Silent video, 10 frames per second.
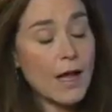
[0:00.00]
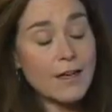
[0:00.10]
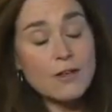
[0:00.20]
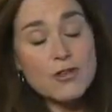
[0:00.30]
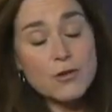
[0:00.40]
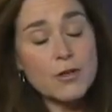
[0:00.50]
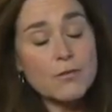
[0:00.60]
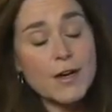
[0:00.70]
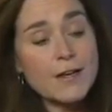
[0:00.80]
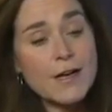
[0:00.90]
Well, I can assure
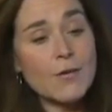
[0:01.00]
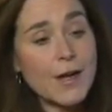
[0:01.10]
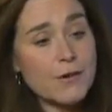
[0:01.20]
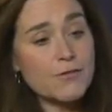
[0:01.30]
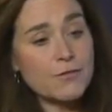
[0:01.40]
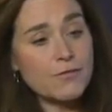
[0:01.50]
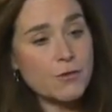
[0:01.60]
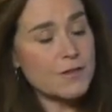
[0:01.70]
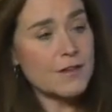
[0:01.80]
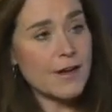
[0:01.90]
you right now, Andrew
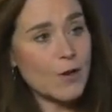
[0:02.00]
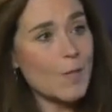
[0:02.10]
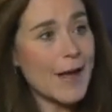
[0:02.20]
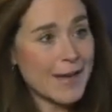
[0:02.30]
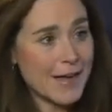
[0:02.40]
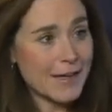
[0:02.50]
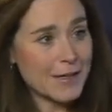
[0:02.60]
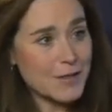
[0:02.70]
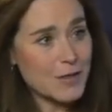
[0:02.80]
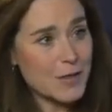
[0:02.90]
Worse and I are back at
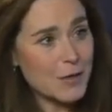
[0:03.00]
it.